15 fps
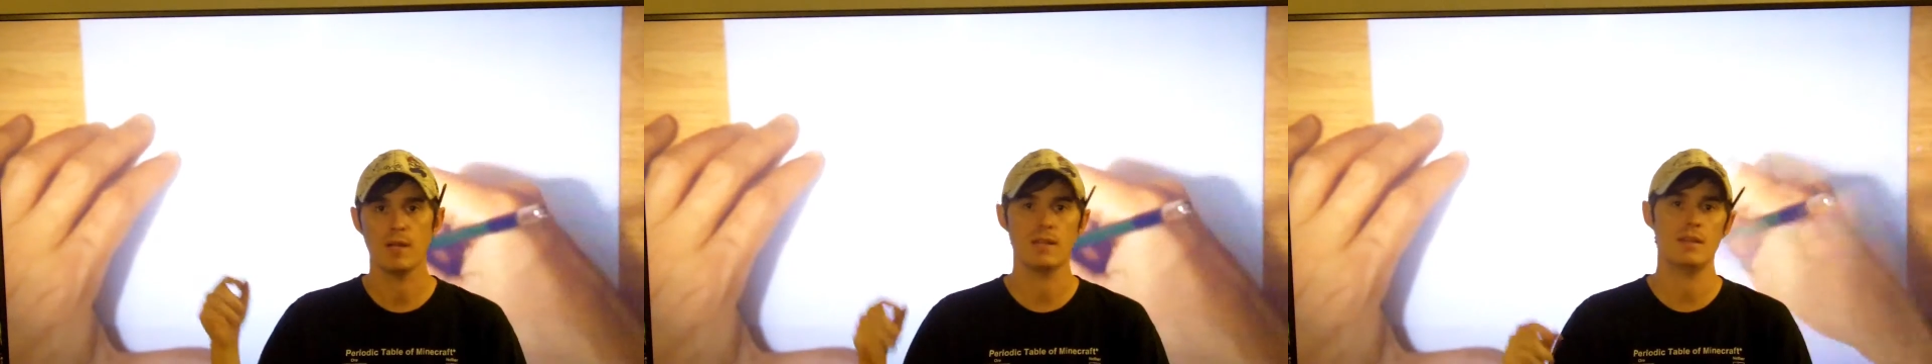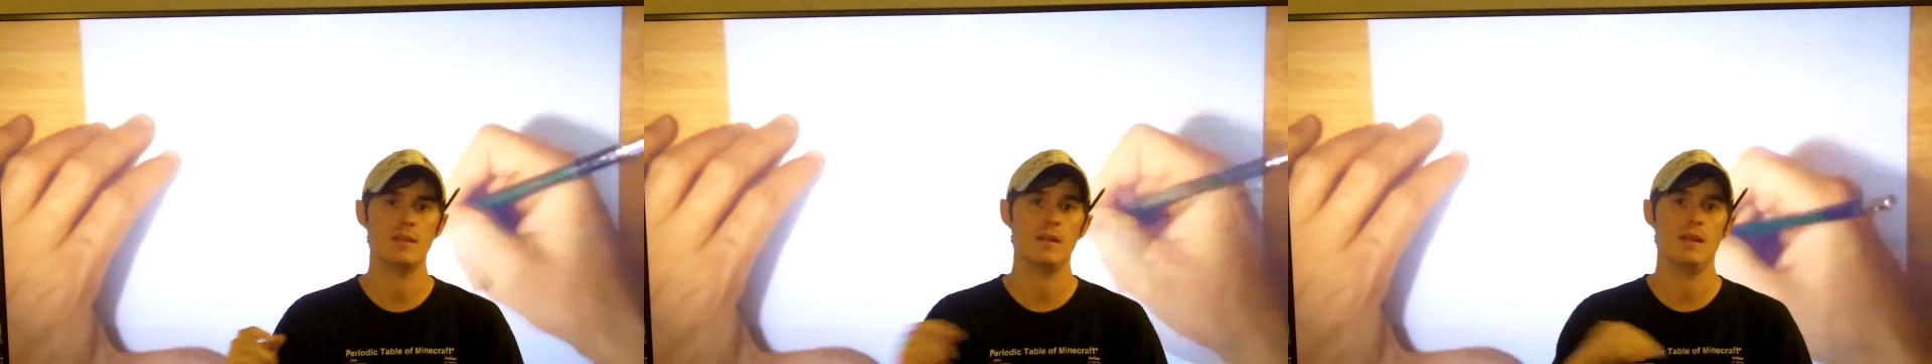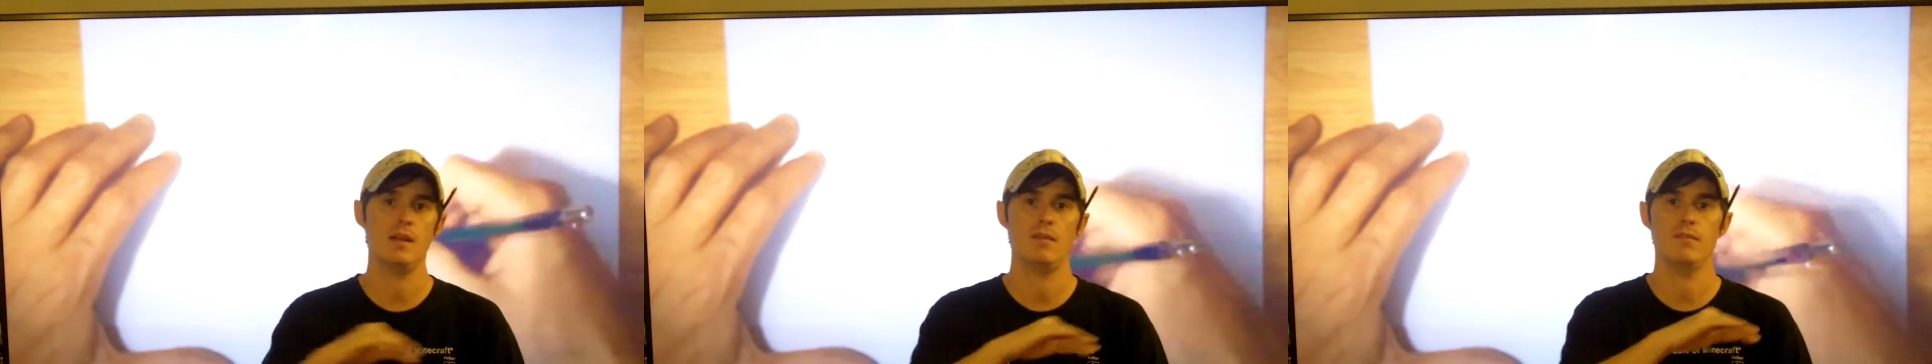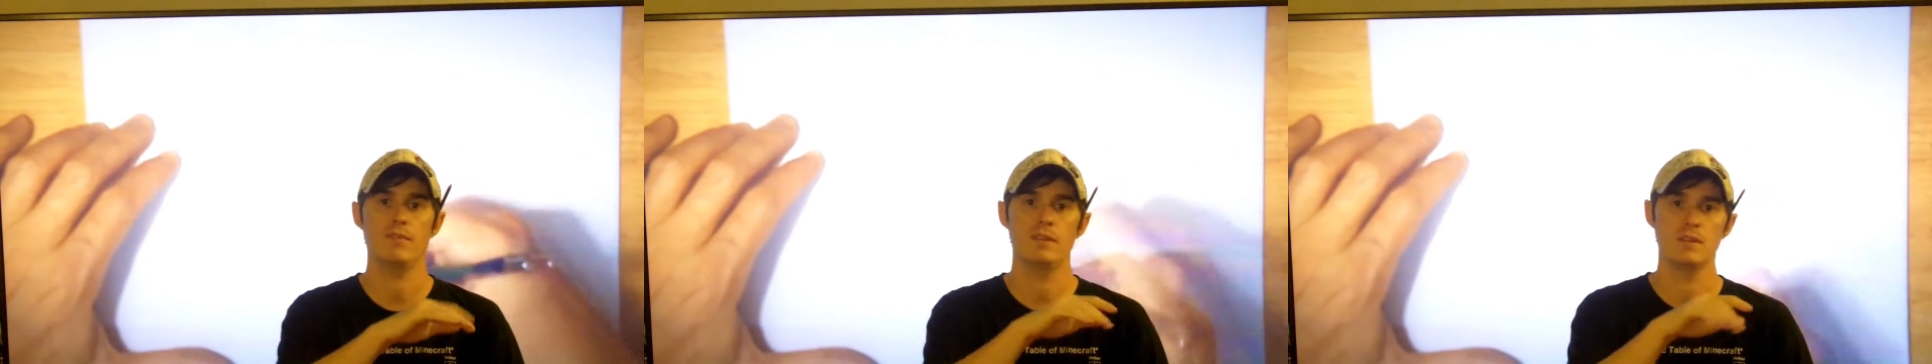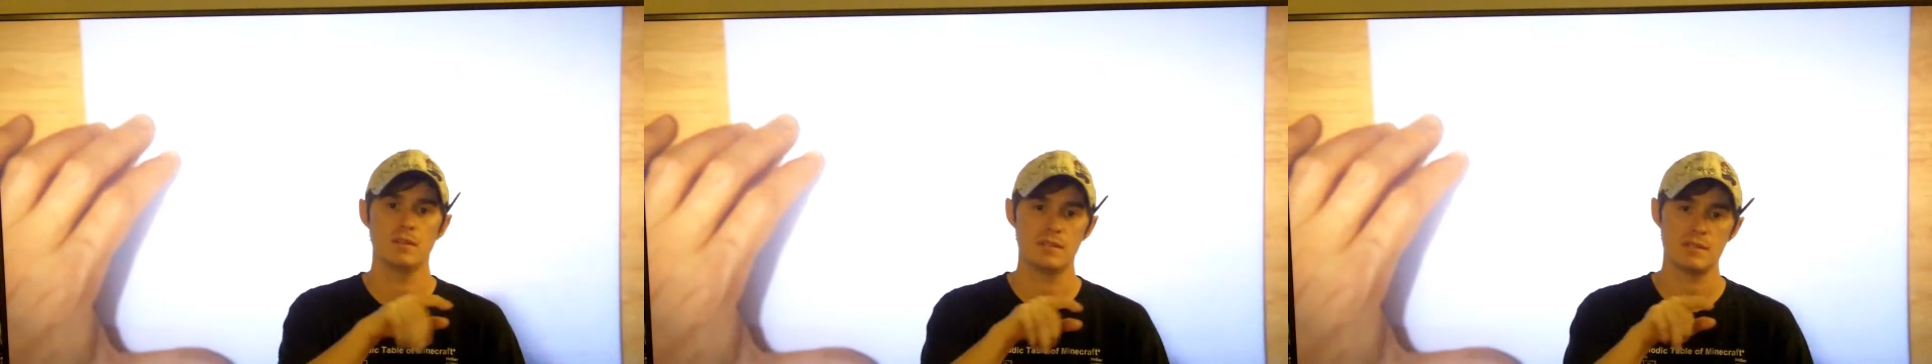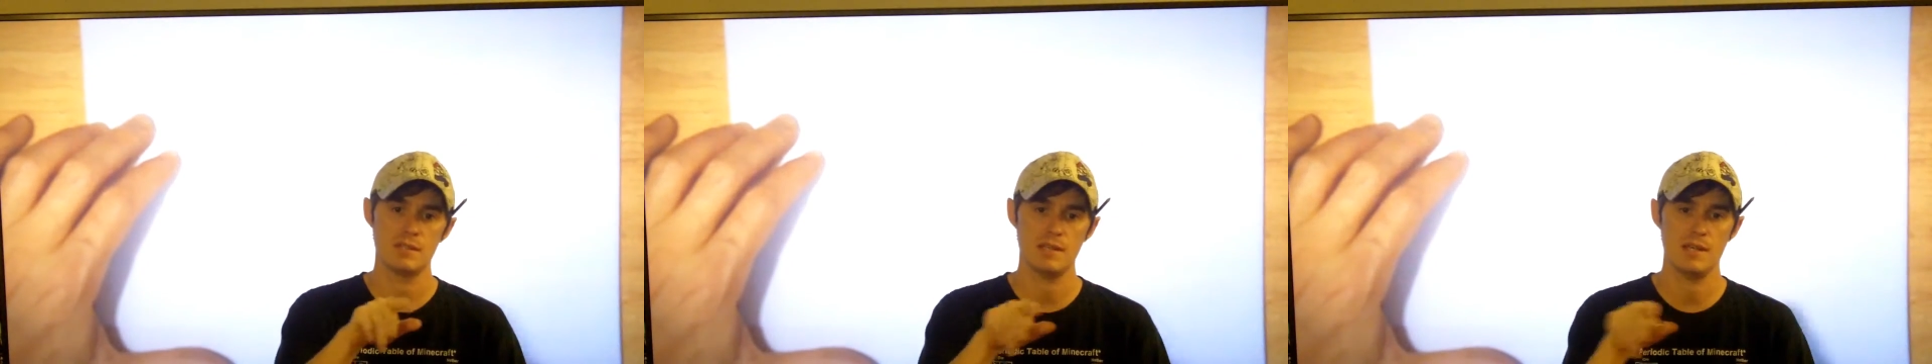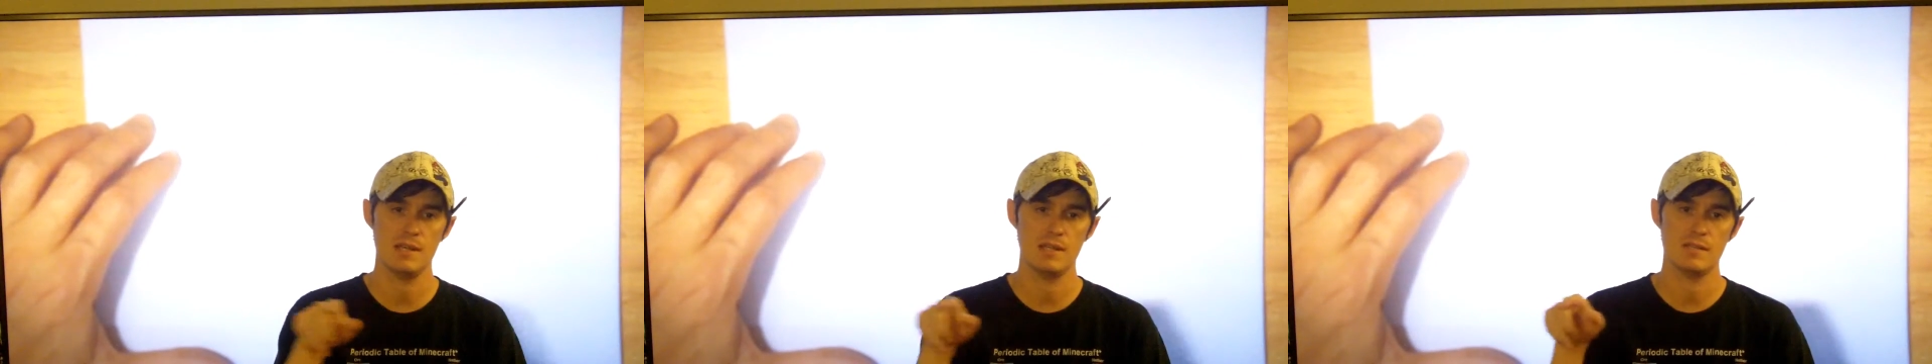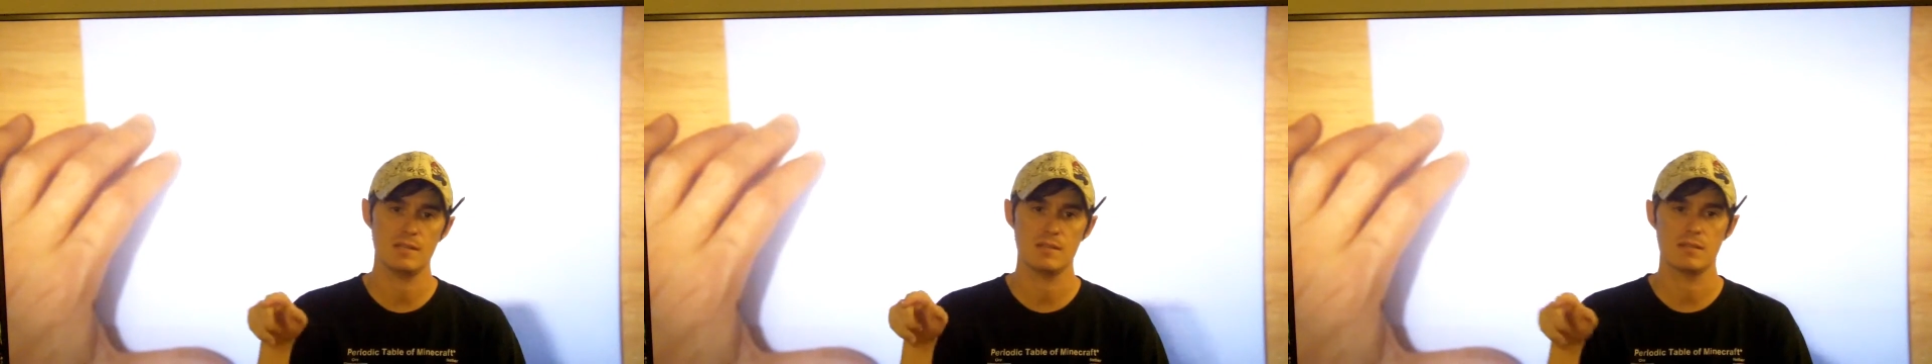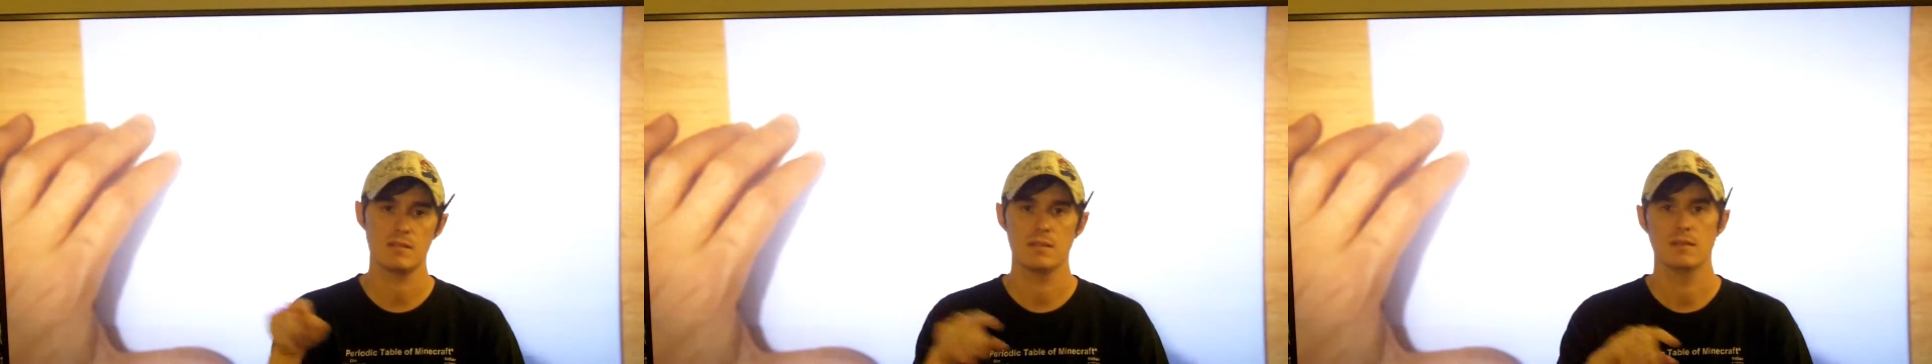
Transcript: right there. Villain says,